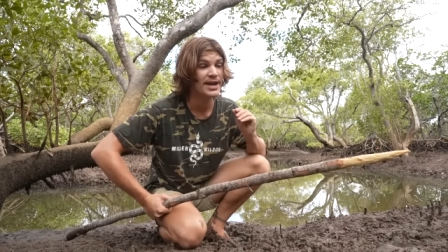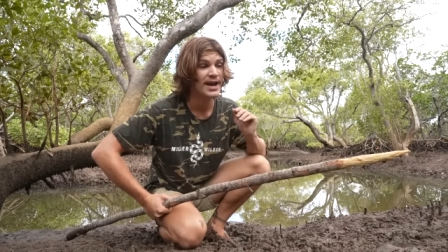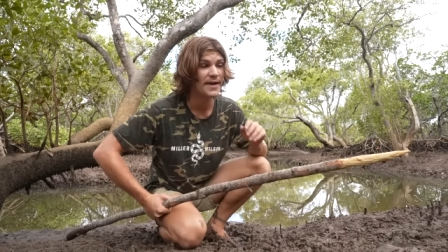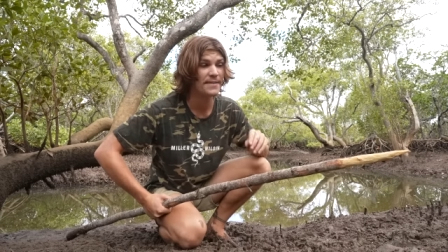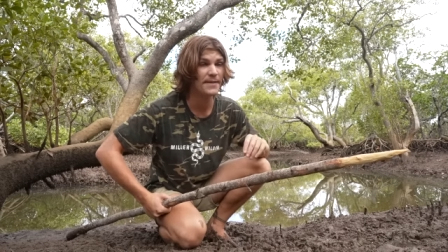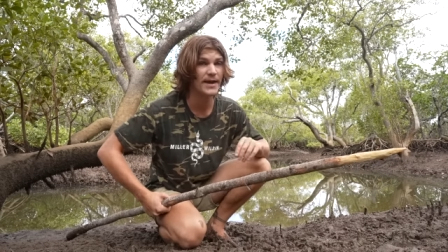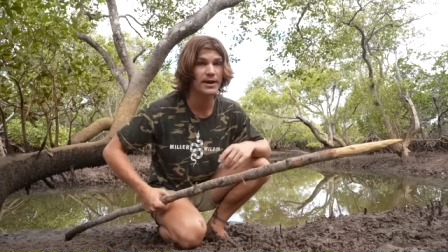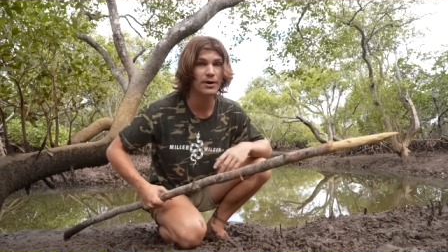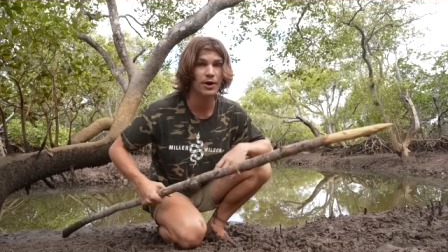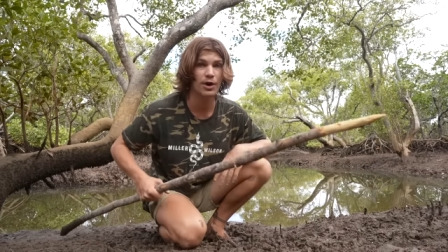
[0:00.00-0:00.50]

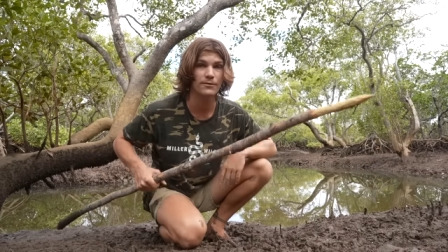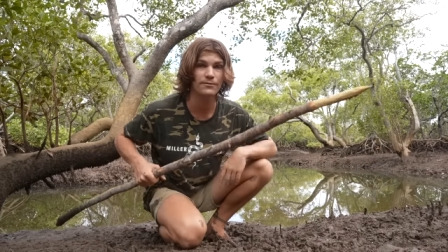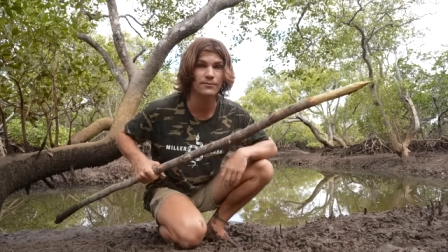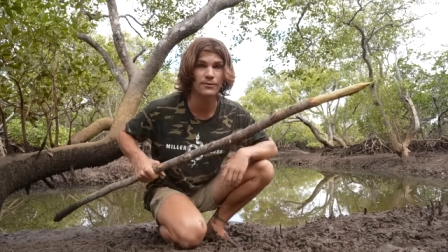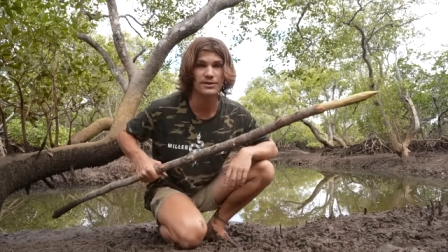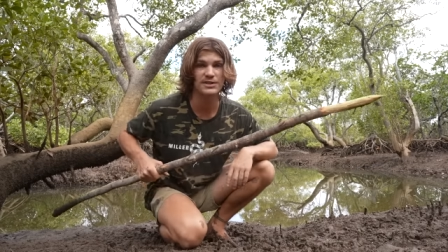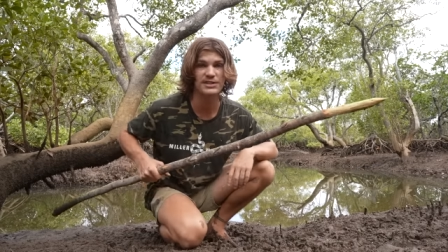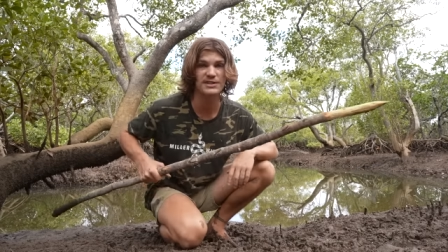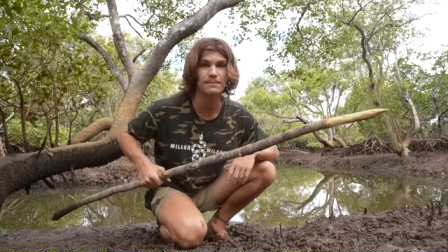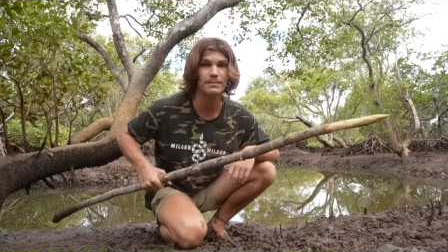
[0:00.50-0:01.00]
and then go for
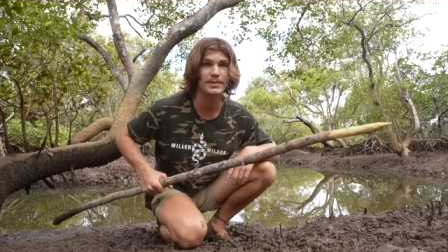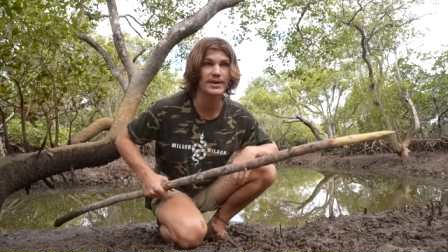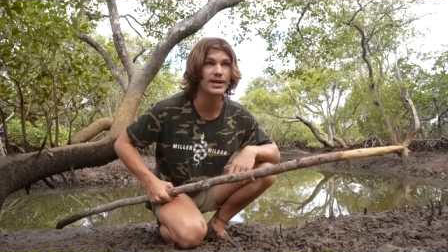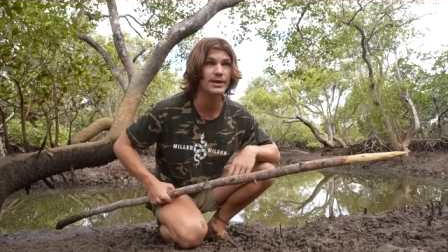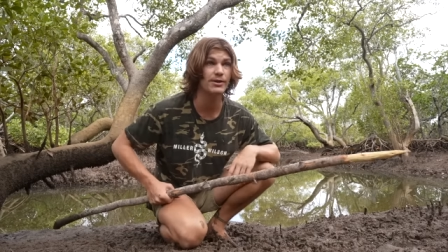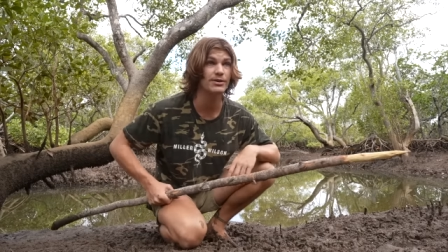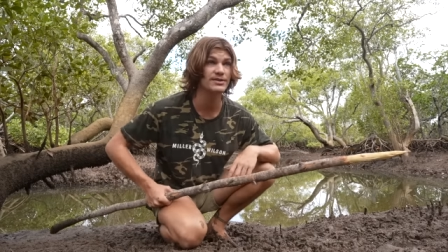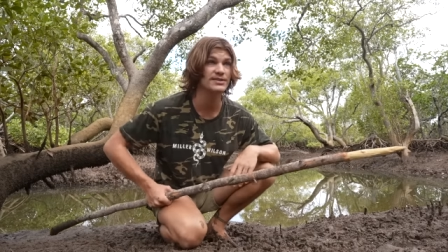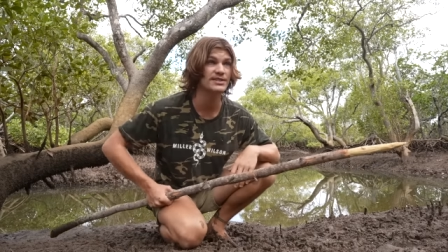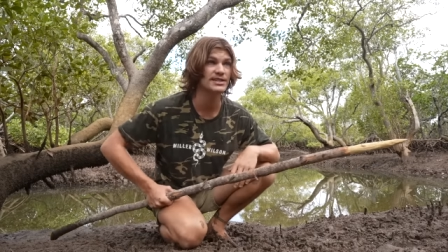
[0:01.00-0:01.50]
a
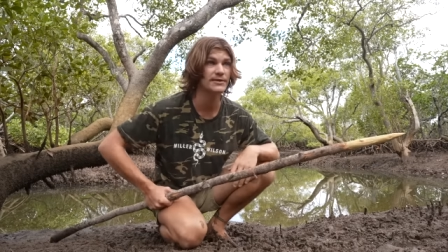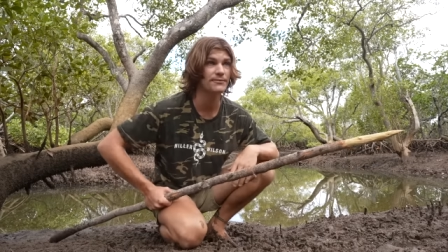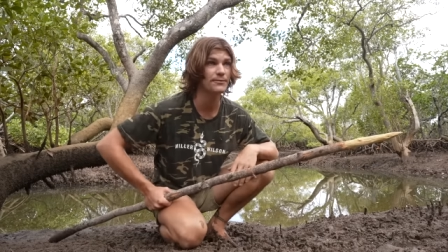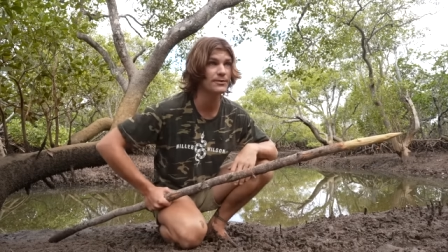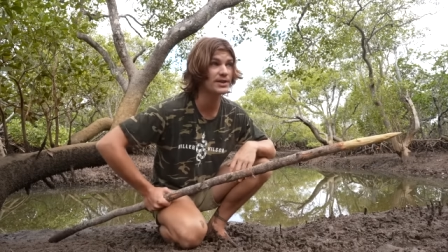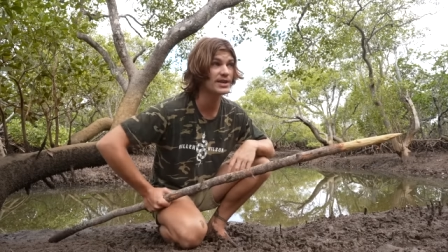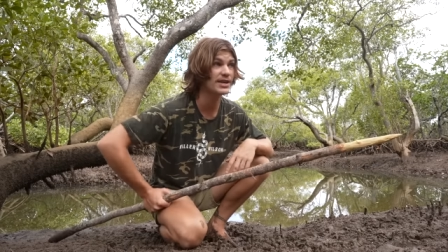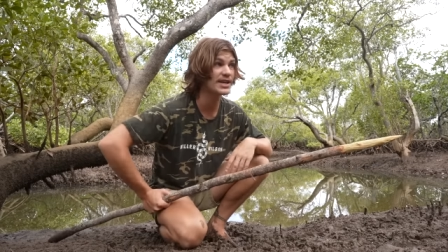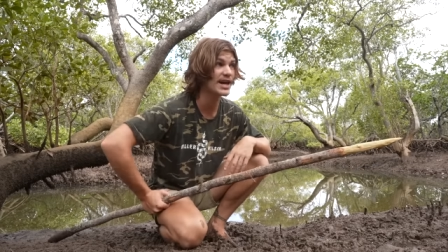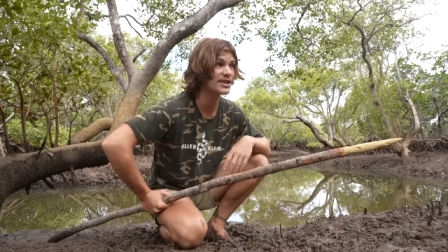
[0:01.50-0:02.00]
spear and see if we
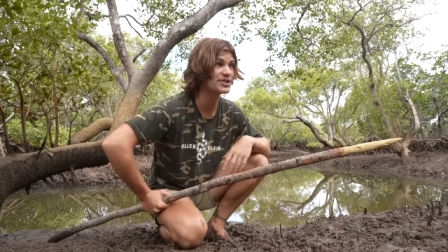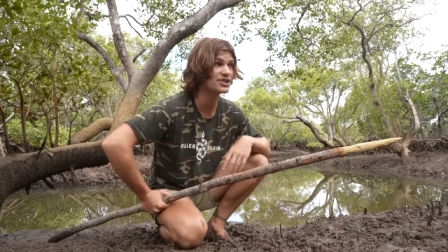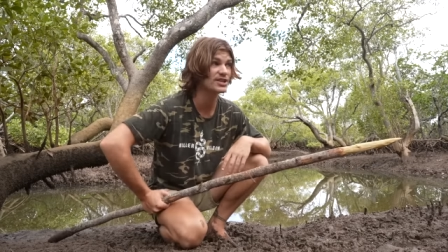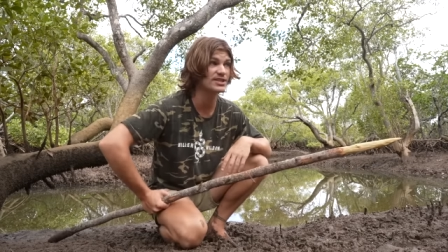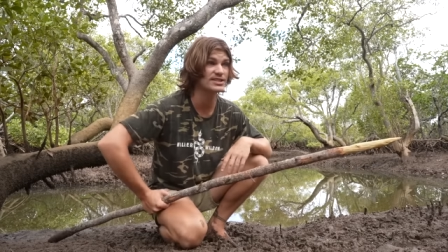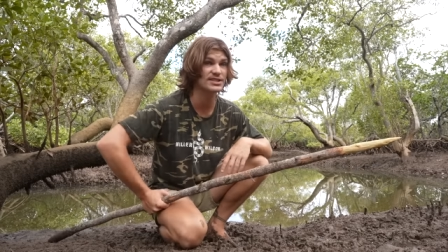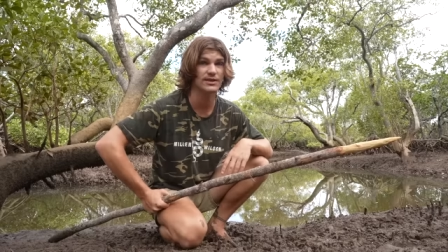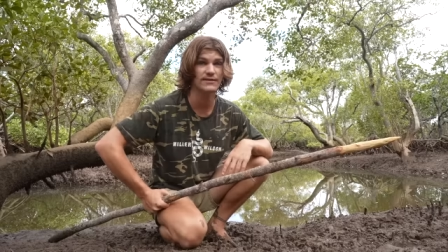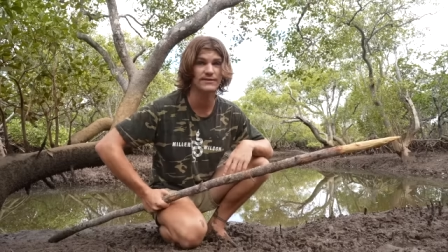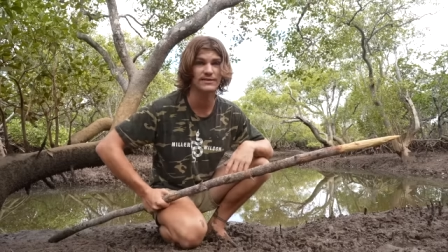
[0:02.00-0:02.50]
can catch
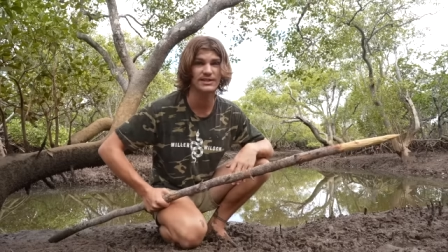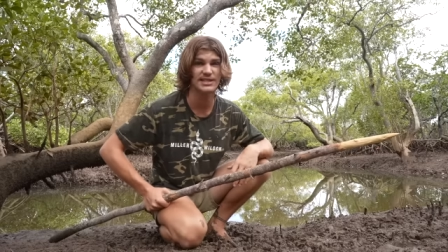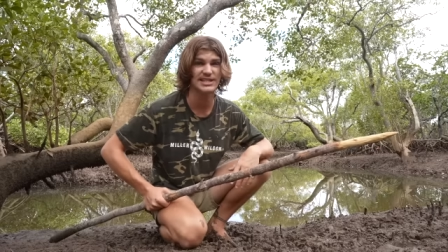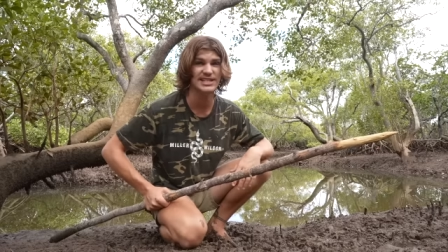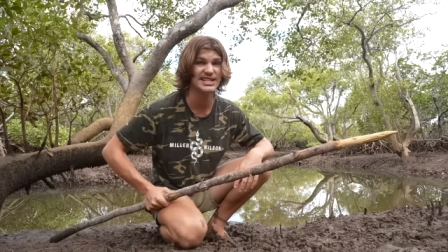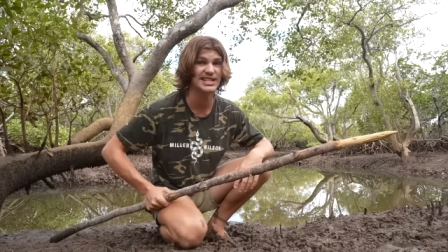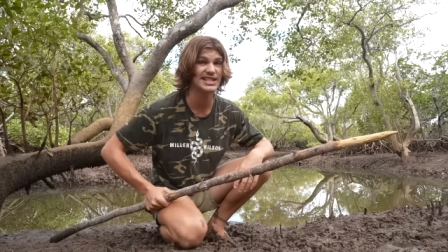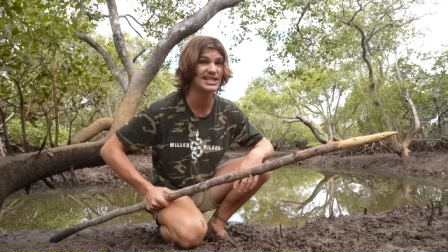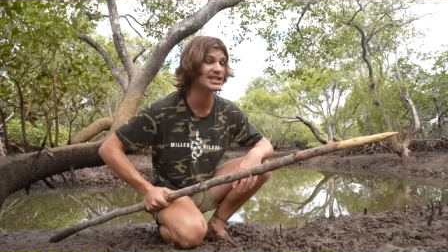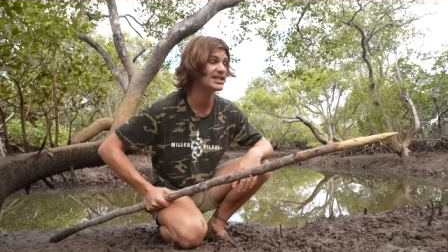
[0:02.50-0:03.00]
ourselves some
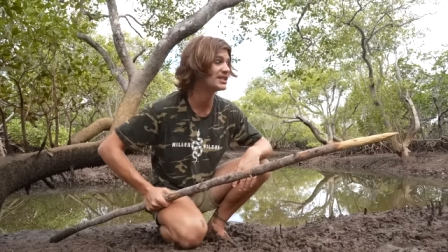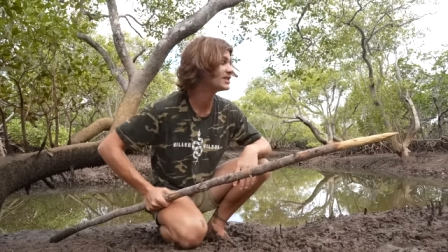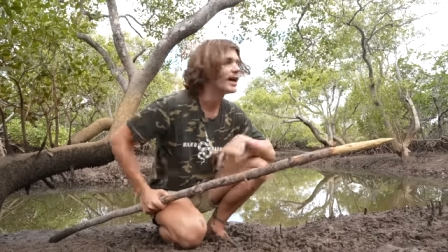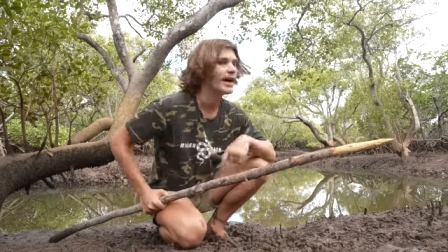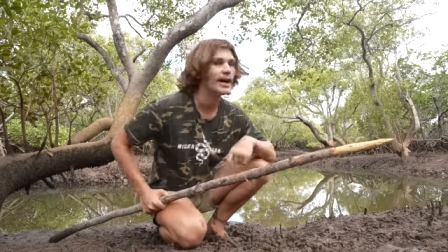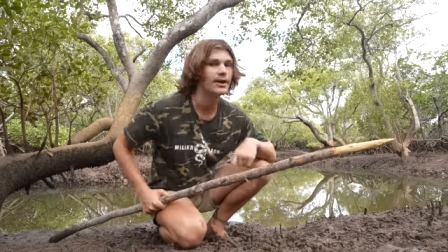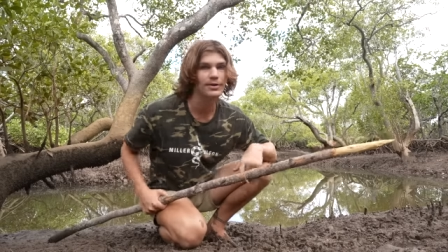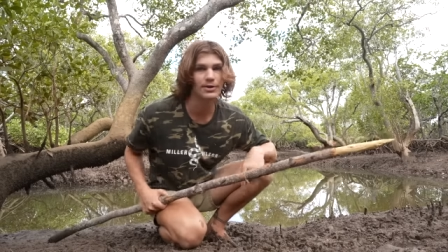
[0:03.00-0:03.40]
dinner. How